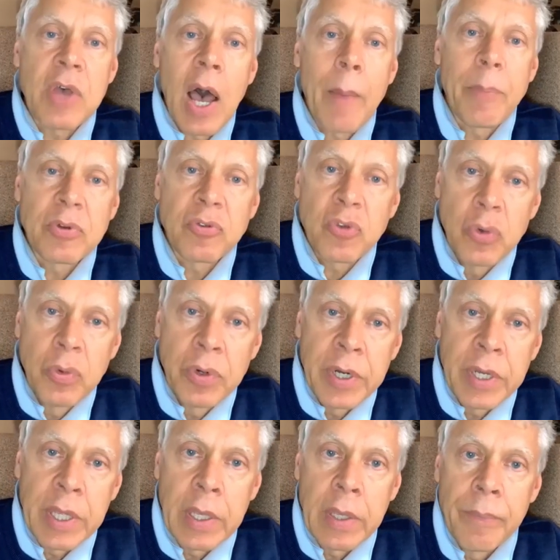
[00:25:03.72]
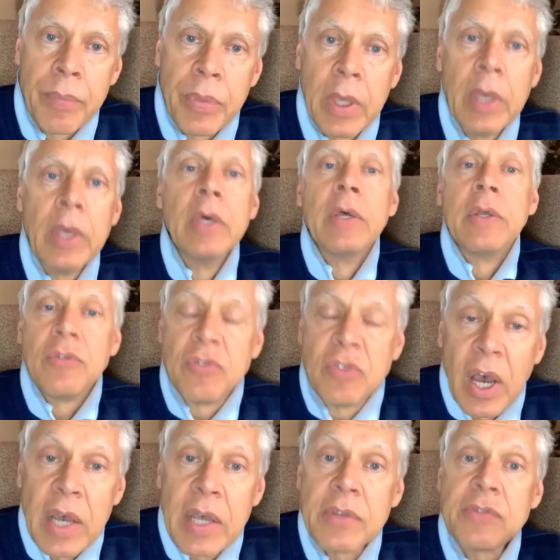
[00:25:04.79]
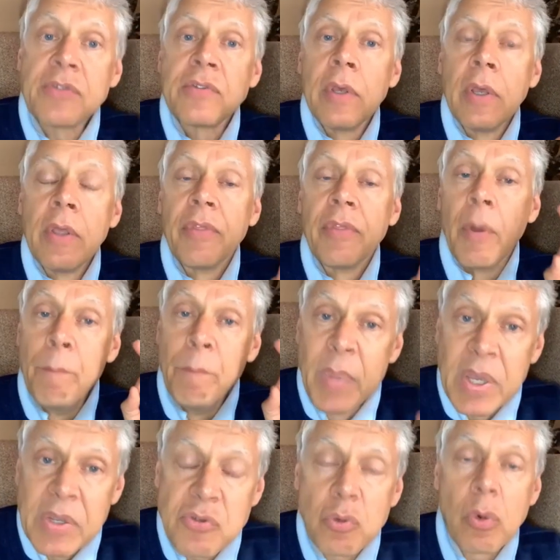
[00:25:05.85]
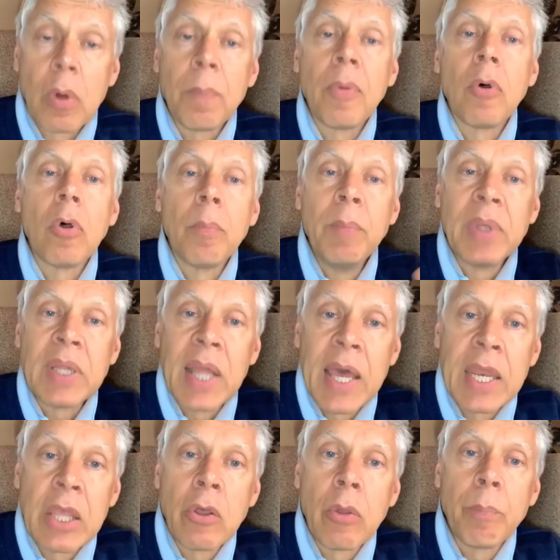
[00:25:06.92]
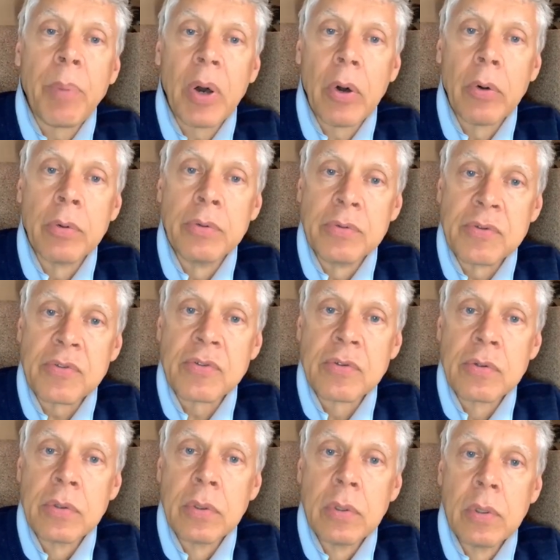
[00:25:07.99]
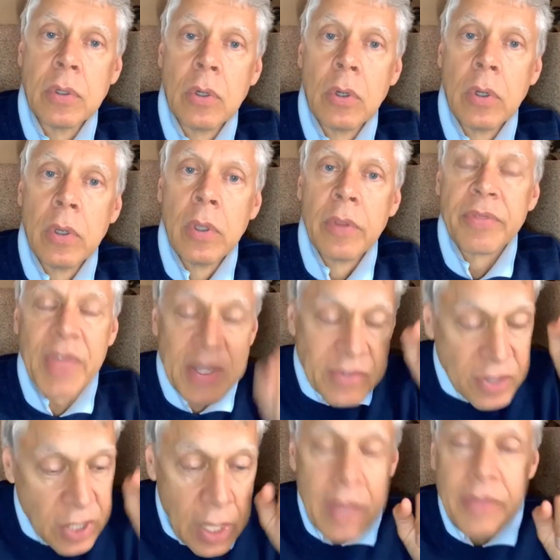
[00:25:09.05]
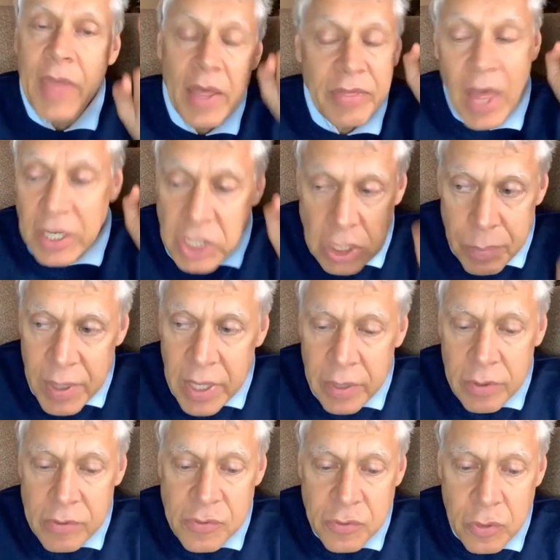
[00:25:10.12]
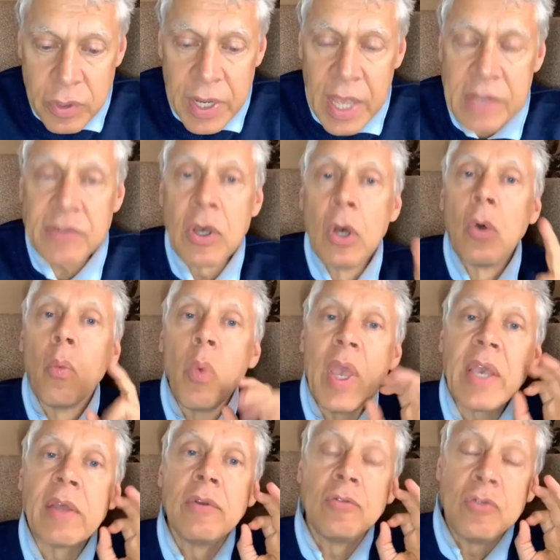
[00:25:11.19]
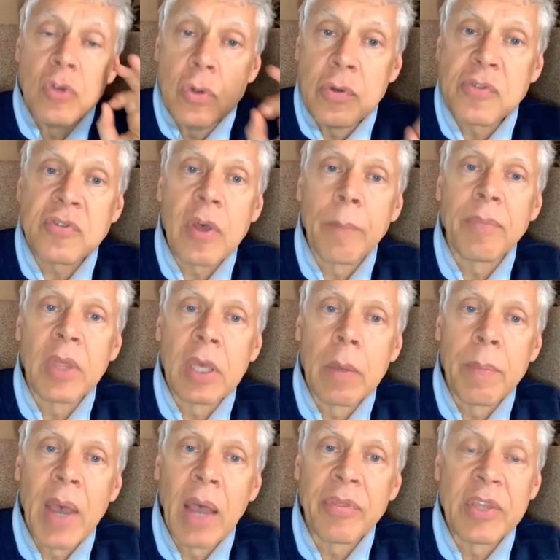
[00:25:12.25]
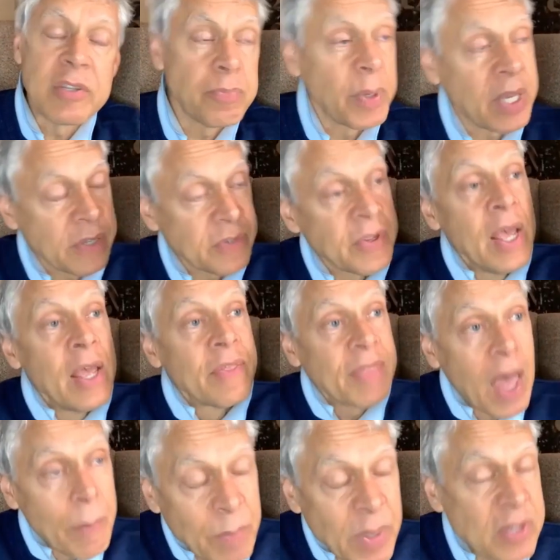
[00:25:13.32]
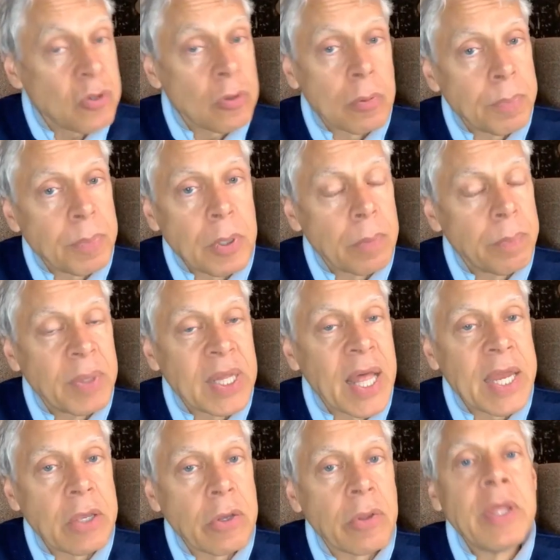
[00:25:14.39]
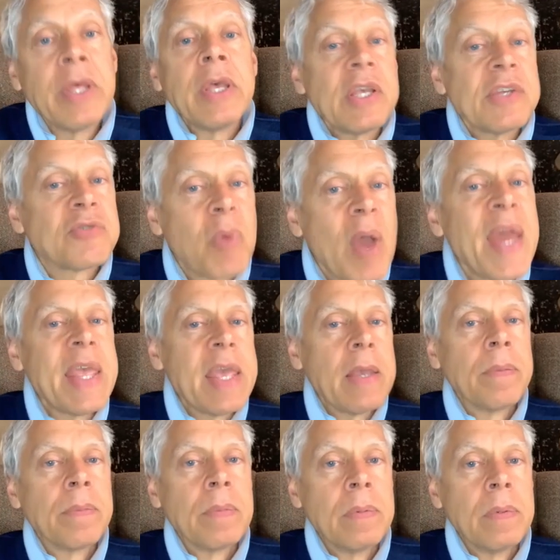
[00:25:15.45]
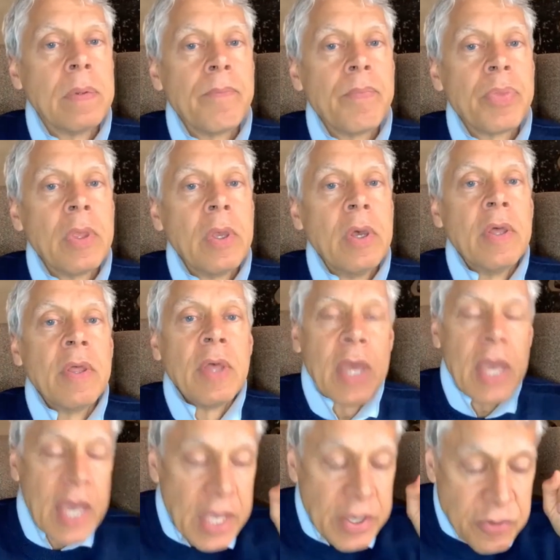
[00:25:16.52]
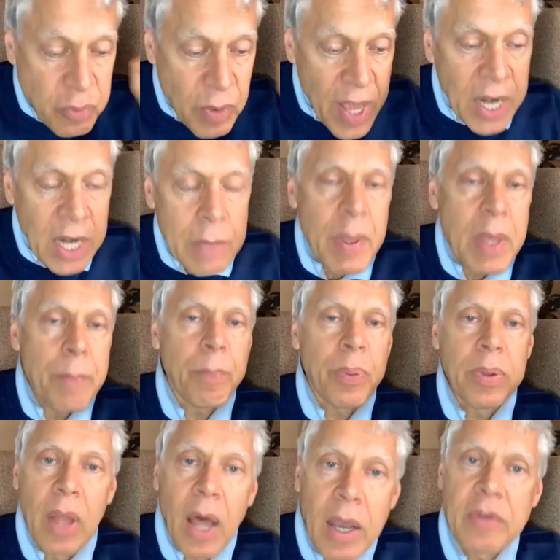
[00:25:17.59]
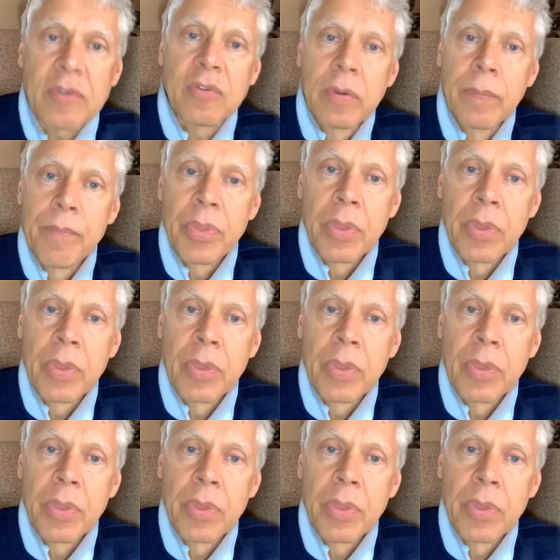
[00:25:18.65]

opportunity does the miserable millennial pose? That's a, that, that should be understood as, we can do something about this, because that miserable millennial is ready. He's ready to be plucked. Yep,